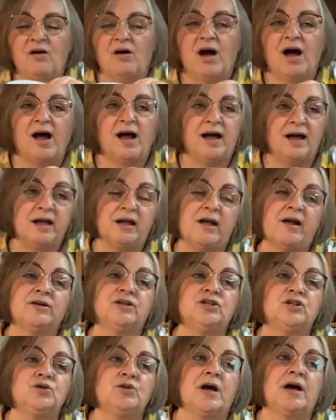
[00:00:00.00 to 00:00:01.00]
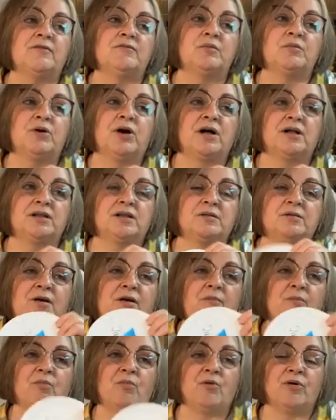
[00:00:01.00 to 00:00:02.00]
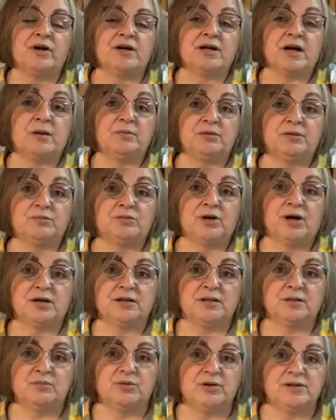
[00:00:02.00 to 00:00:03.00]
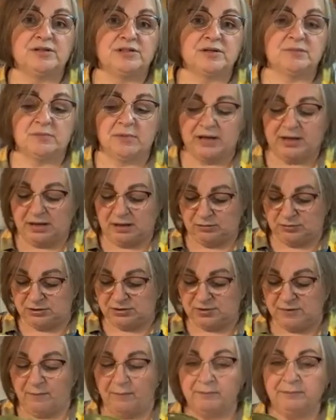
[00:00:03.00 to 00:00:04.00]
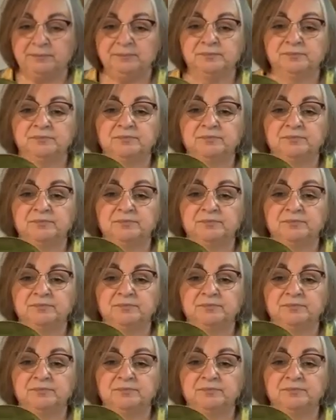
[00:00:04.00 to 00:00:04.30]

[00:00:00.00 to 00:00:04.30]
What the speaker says: Now I do have a broccoli boy, a couple of broccoli boys in my house,